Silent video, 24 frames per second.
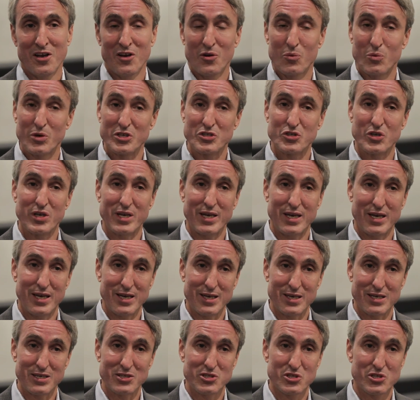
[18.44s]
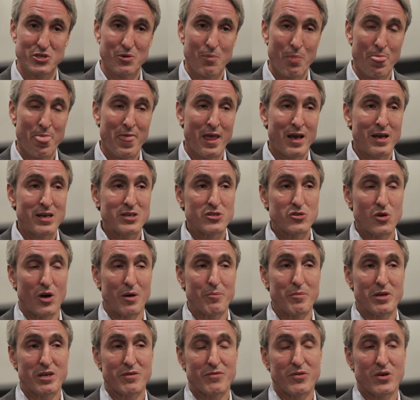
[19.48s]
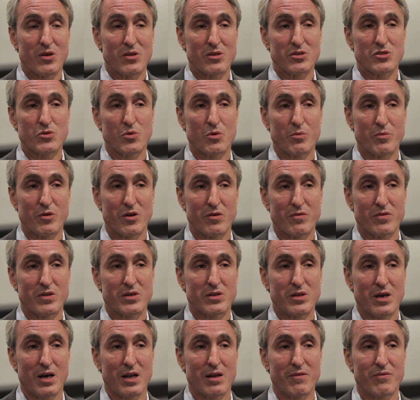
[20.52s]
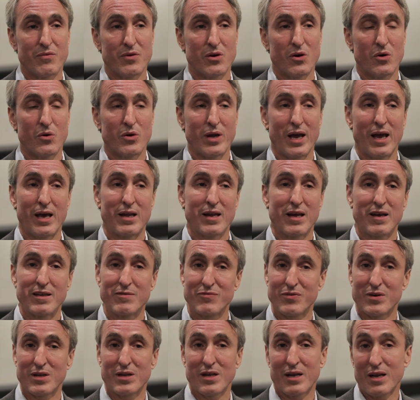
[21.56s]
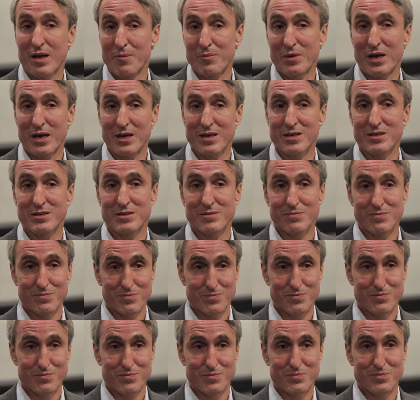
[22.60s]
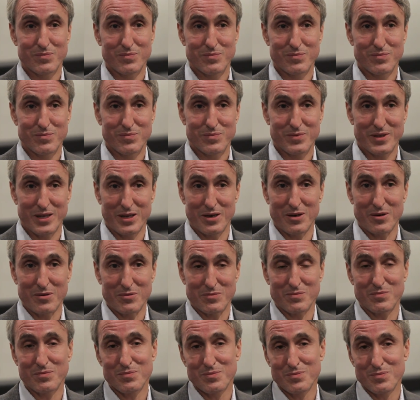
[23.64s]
which it is. So I'm interviewing this woman over the telephone, and I felt like I'm not going to,